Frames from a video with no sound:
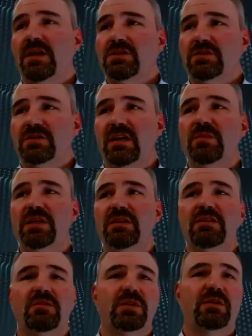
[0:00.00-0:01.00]
So tell me a
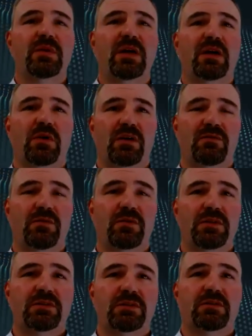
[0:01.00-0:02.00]
little bit about
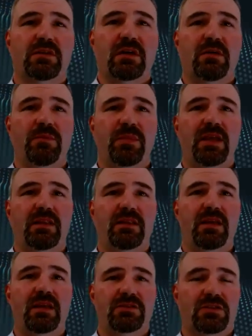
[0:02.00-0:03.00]
Broadvoice
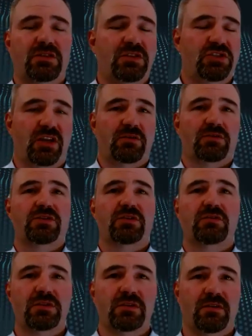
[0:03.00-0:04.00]
and just the general
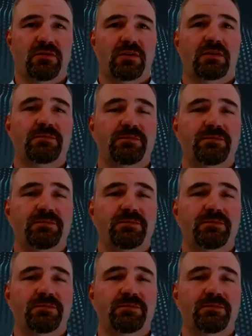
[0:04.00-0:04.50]
service offering.